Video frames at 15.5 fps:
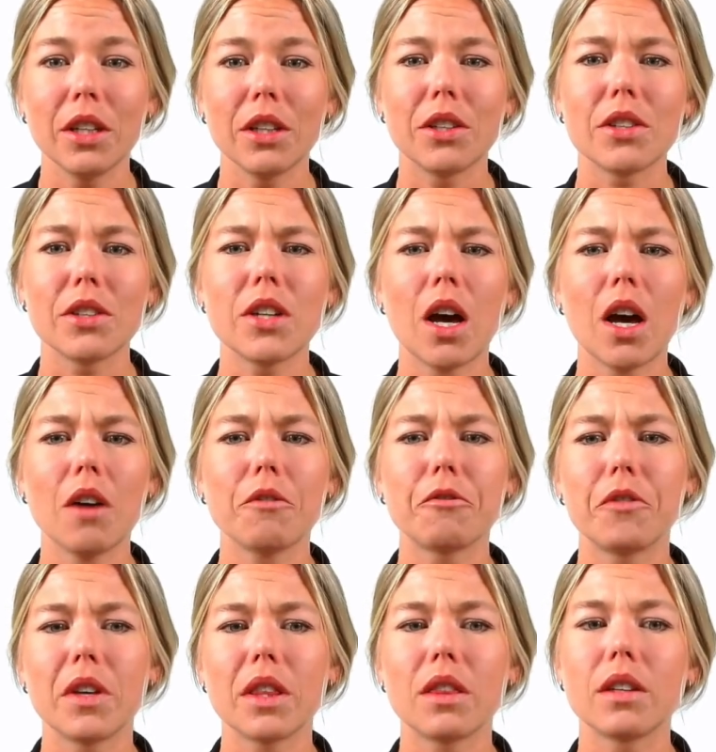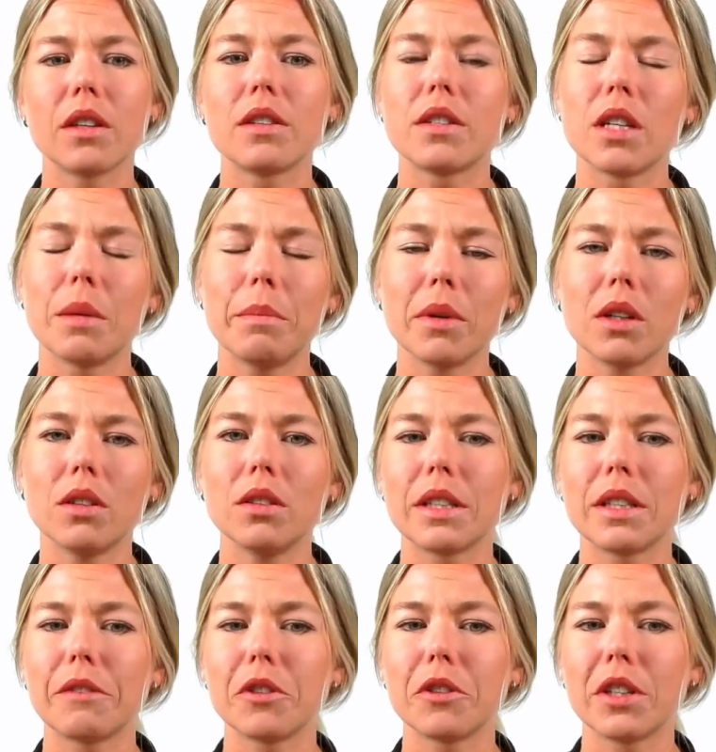does not fit the typical
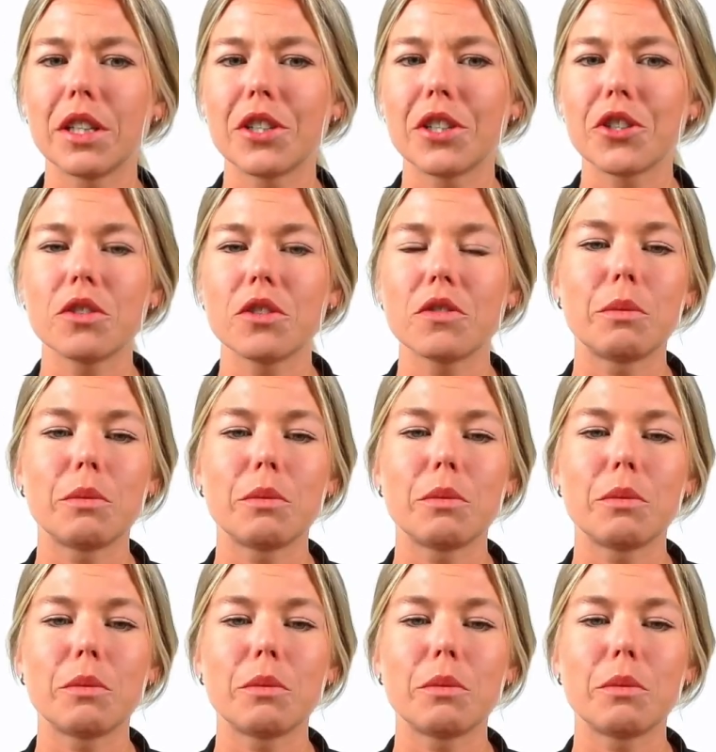definitions